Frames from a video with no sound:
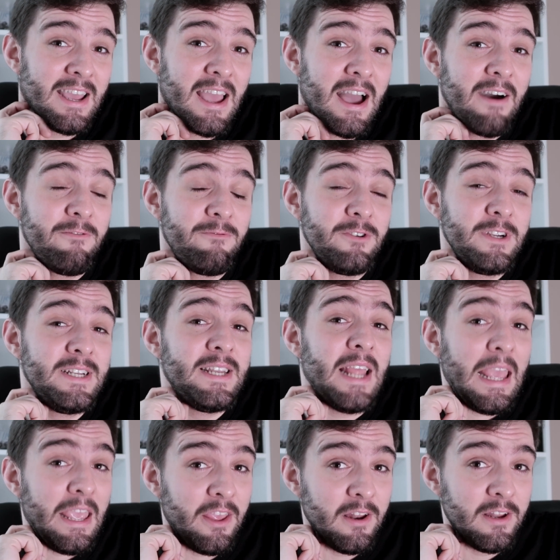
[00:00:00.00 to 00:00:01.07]
I have
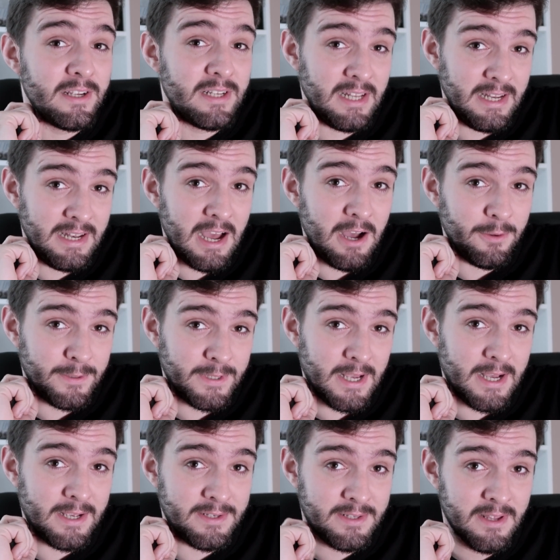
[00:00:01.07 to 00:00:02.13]
ridiculously
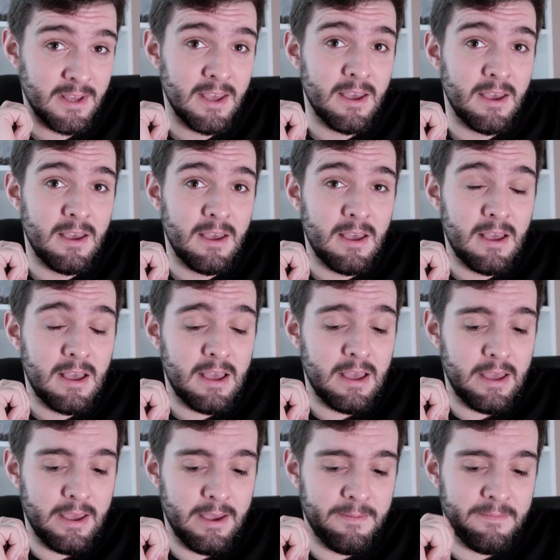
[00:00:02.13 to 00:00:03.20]
downsized.
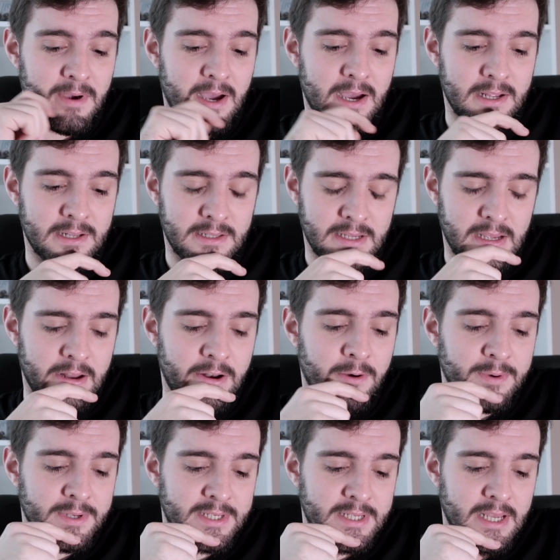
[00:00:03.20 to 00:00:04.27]
And I
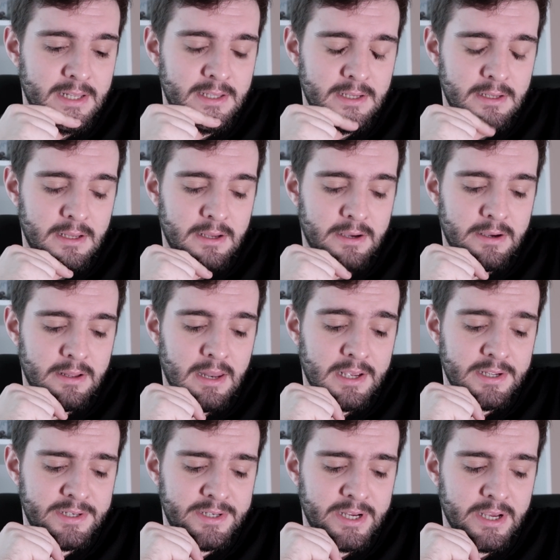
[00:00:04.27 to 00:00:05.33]
know I said
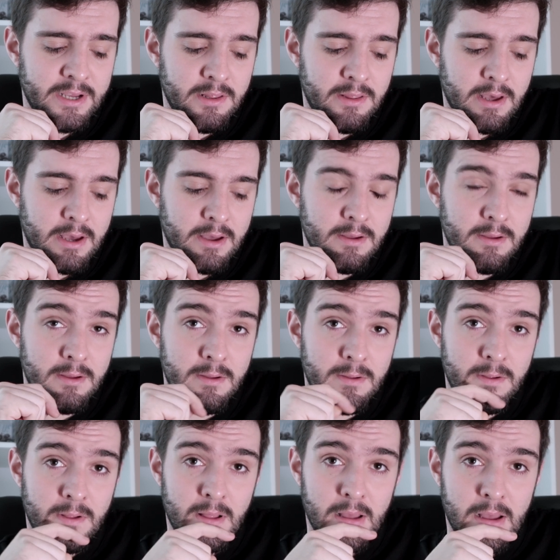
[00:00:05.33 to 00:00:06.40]
last year that
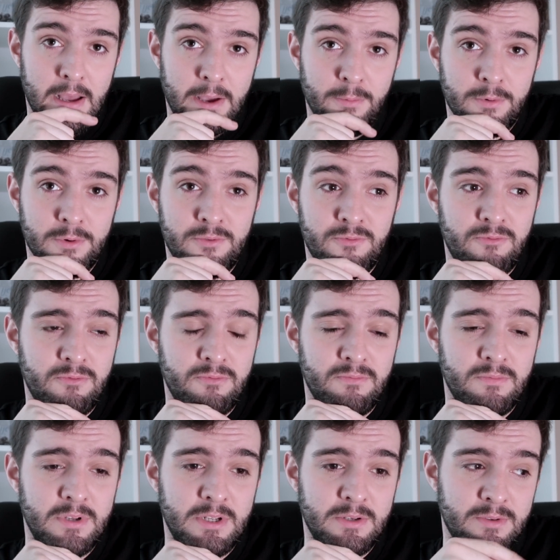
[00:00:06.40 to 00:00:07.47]
I
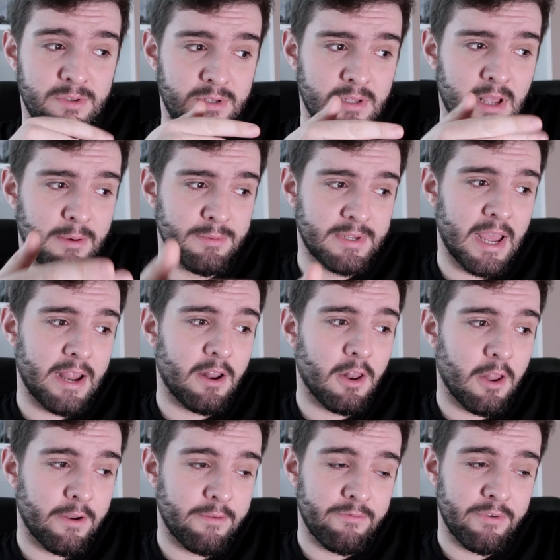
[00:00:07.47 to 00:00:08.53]
was getting
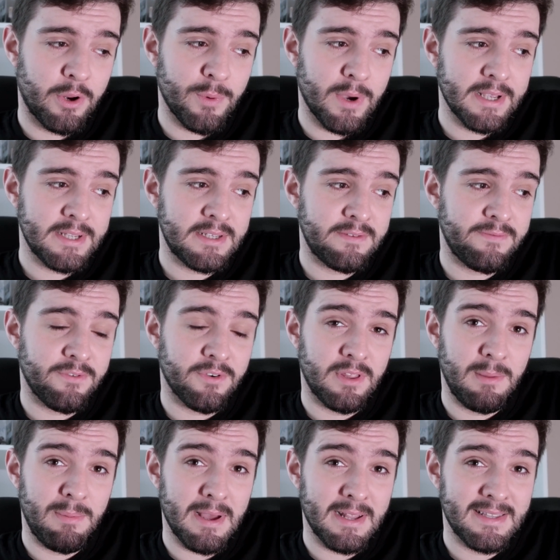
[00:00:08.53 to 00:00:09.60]
a lot of requests
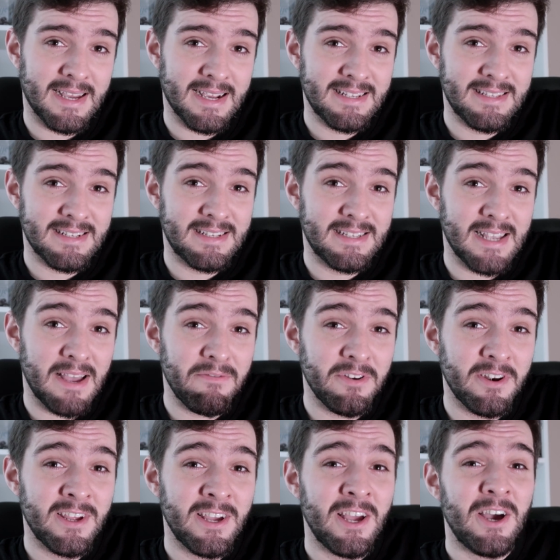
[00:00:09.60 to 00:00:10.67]
for the Pentax
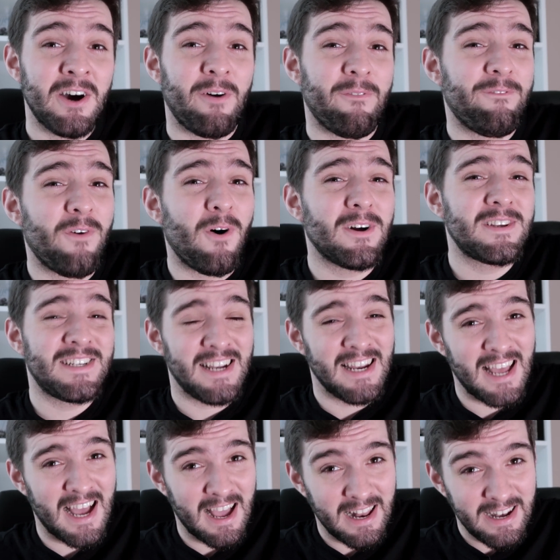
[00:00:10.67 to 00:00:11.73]
6.7.
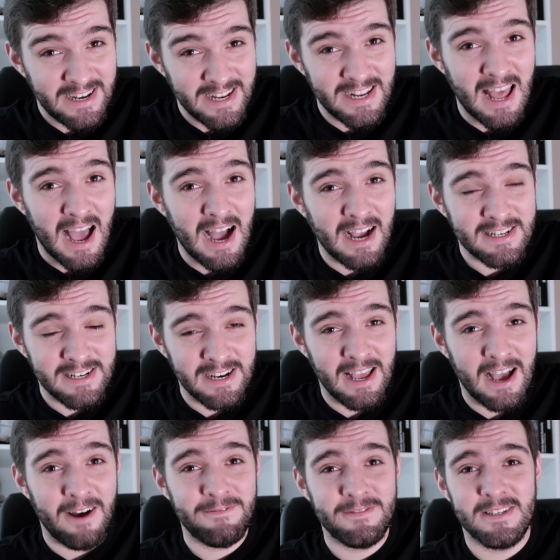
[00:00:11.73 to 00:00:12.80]
Unfortunately, I did
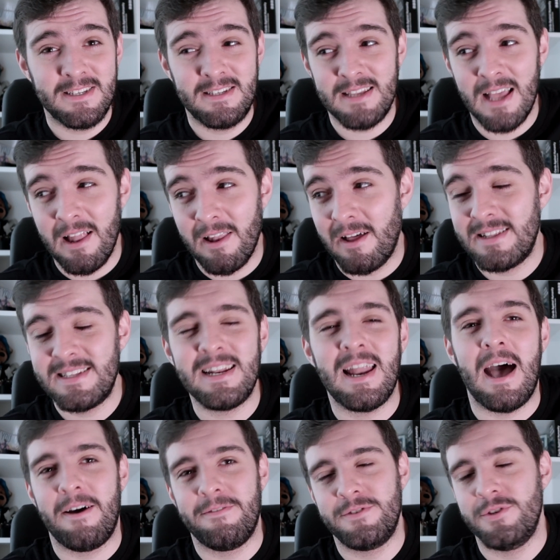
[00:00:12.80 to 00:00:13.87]
actually have to sell, I
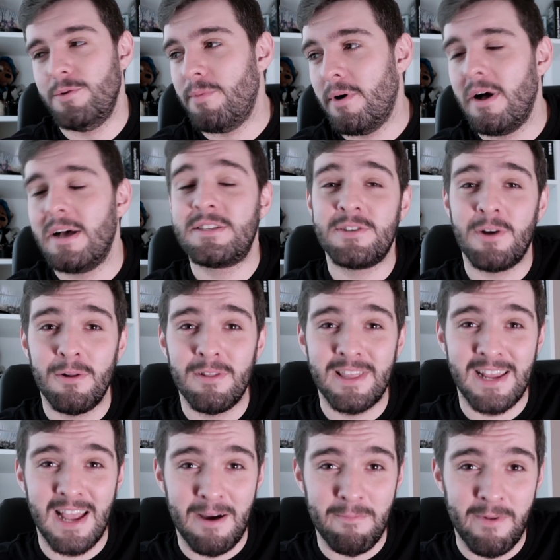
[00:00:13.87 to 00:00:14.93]
didn't have to, but I
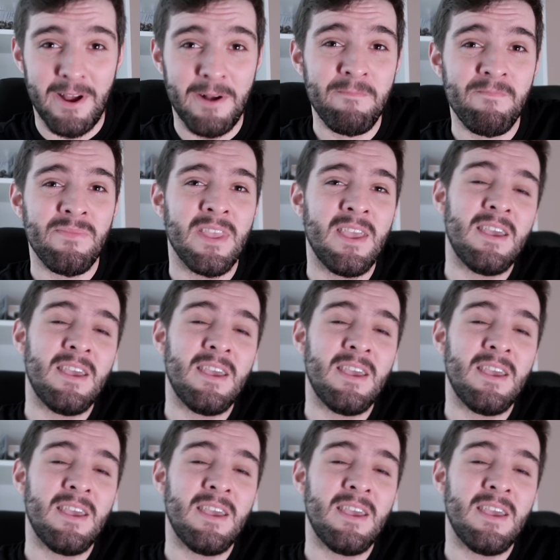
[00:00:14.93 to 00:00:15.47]
sold the camera